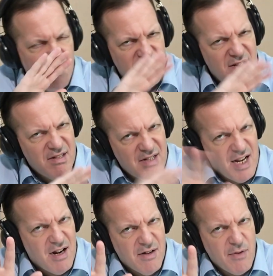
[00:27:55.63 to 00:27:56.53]

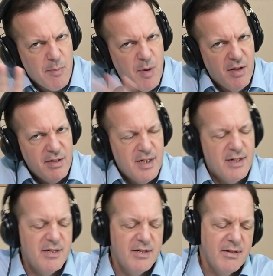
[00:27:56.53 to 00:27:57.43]
Stay out of our
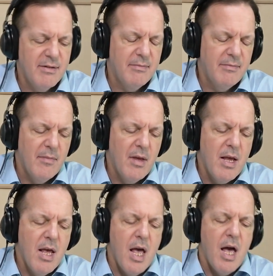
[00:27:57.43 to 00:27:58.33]
politics.
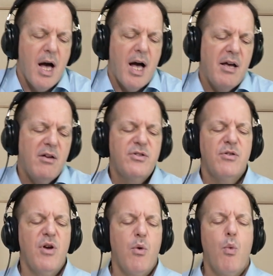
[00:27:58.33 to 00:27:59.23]
I
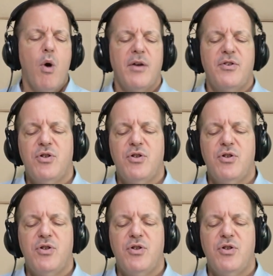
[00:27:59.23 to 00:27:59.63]
also don't want